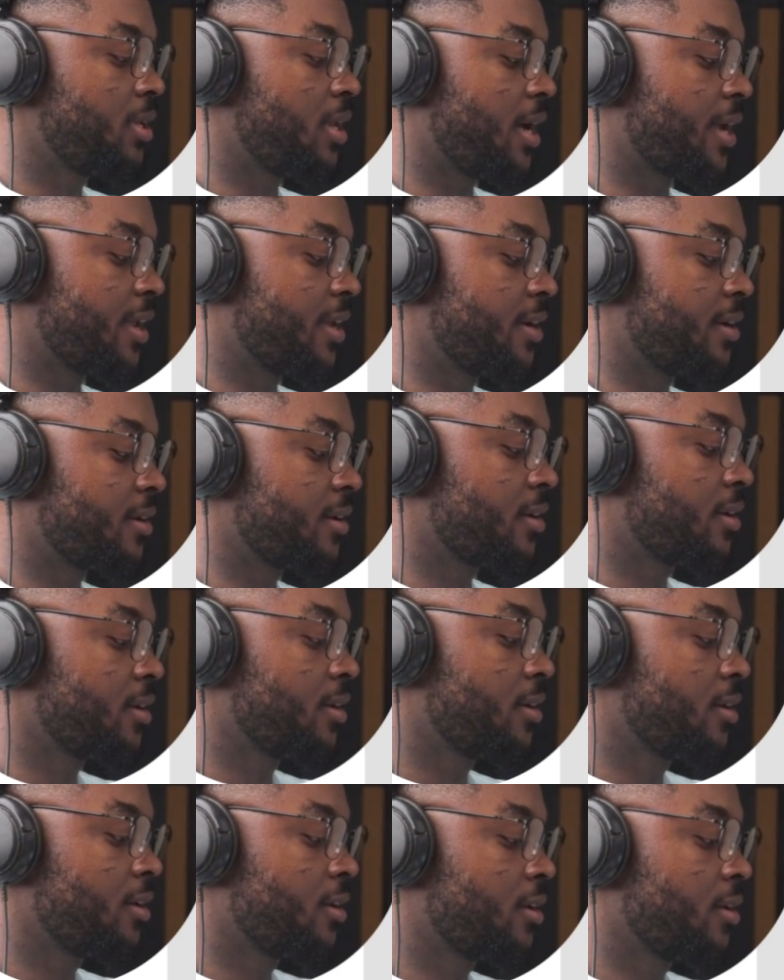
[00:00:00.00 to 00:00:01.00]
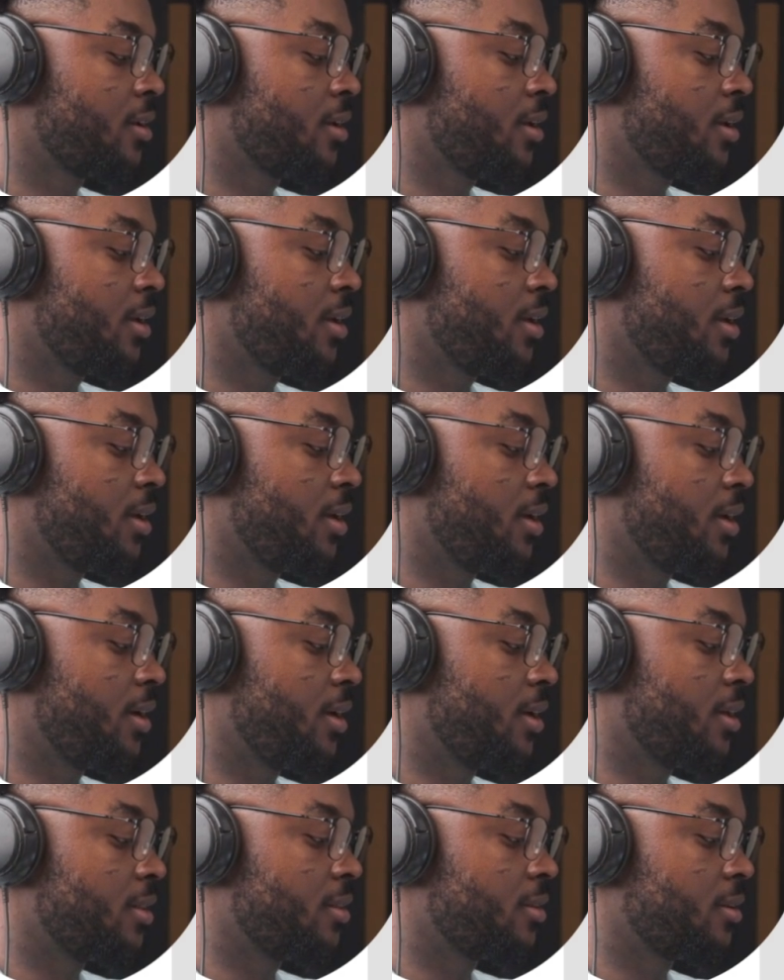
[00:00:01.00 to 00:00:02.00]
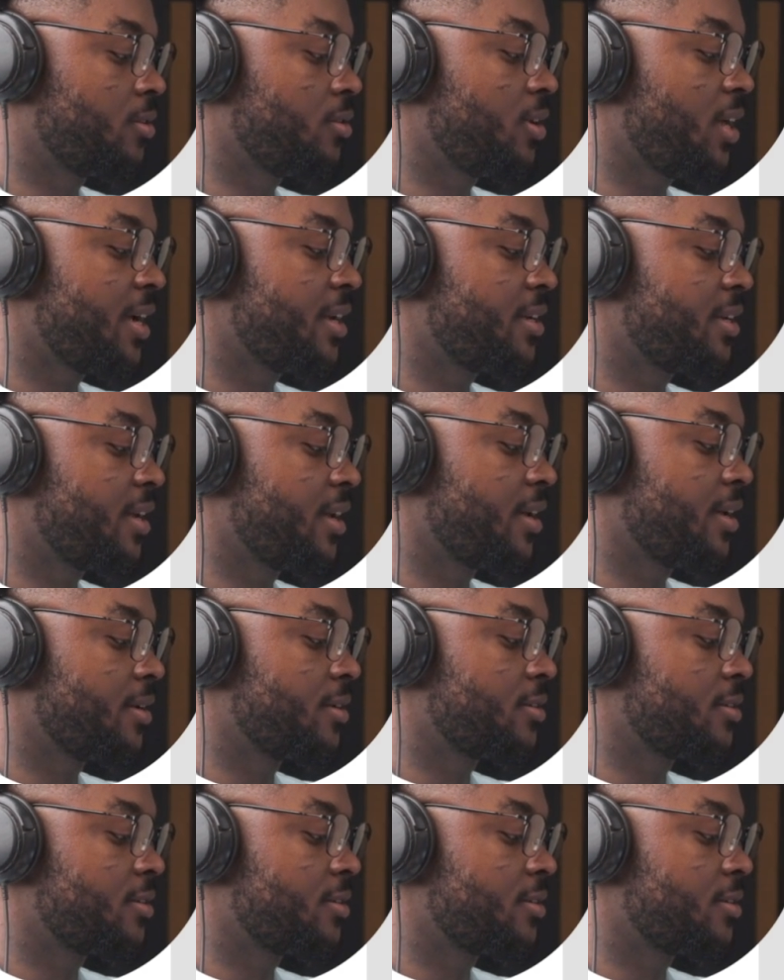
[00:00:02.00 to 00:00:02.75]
plugin uh, the whole idea